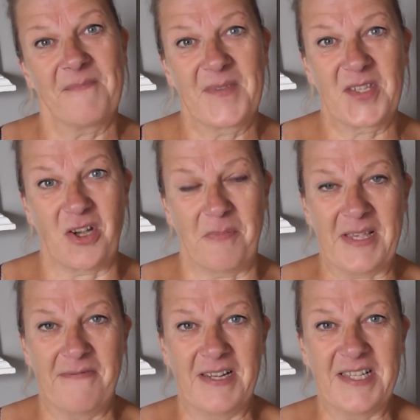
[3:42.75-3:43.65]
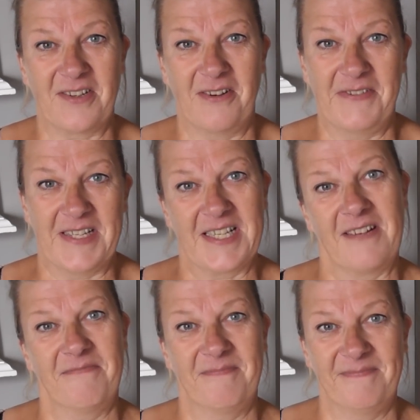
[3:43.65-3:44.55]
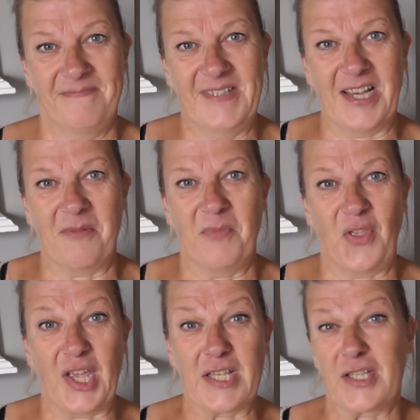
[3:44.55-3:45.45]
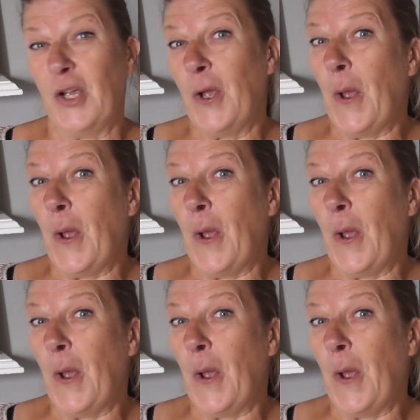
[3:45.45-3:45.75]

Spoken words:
stop it, you're feeling sorry for yourself, get on with things.